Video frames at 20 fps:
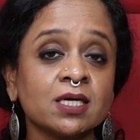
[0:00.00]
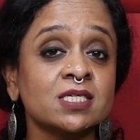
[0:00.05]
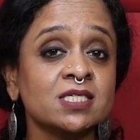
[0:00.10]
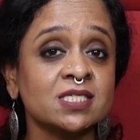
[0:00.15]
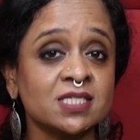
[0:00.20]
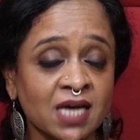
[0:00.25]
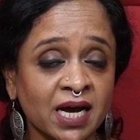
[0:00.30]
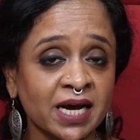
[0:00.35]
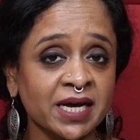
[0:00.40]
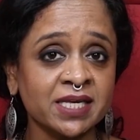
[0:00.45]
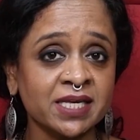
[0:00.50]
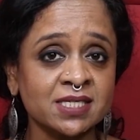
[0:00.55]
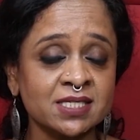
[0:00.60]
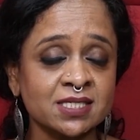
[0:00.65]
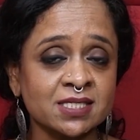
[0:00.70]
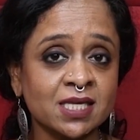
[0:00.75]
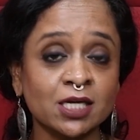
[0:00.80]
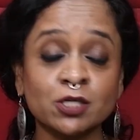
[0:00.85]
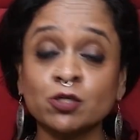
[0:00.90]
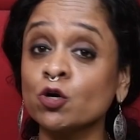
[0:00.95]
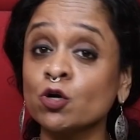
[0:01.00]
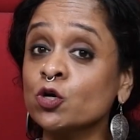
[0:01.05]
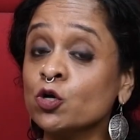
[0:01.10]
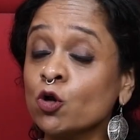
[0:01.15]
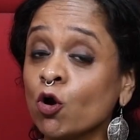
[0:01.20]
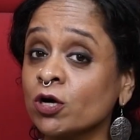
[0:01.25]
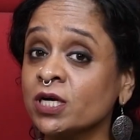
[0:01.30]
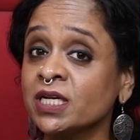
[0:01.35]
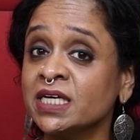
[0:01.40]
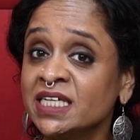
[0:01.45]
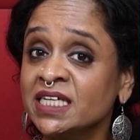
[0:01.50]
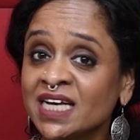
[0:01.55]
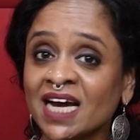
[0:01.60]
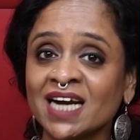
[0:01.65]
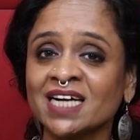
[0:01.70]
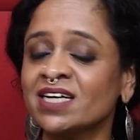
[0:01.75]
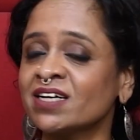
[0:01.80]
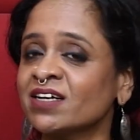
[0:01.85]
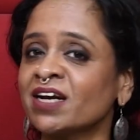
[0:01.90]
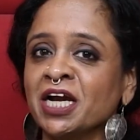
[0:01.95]
signs that you're not
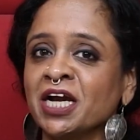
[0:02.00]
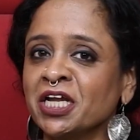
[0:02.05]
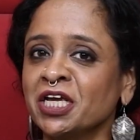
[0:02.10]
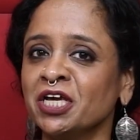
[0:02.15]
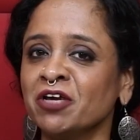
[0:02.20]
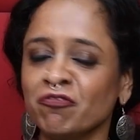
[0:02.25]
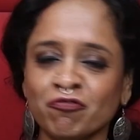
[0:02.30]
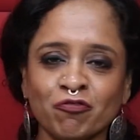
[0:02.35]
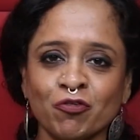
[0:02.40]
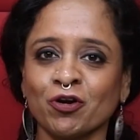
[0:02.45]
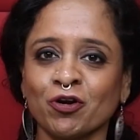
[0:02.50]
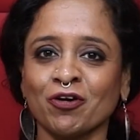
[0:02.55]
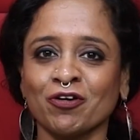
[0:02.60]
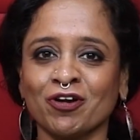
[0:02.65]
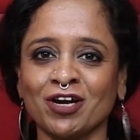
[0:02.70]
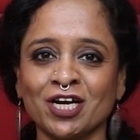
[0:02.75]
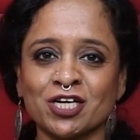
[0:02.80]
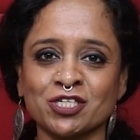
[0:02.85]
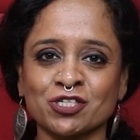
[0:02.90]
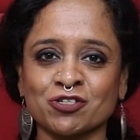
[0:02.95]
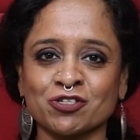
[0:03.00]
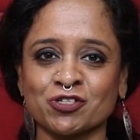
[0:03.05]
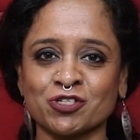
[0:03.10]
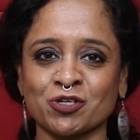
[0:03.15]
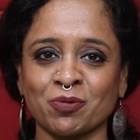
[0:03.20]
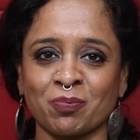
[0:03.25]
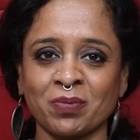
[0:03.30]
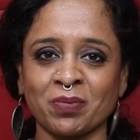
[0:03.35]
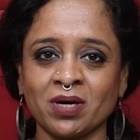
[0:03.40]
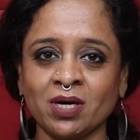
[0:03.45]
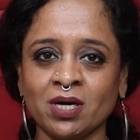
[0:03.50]
yet ready for a relationship.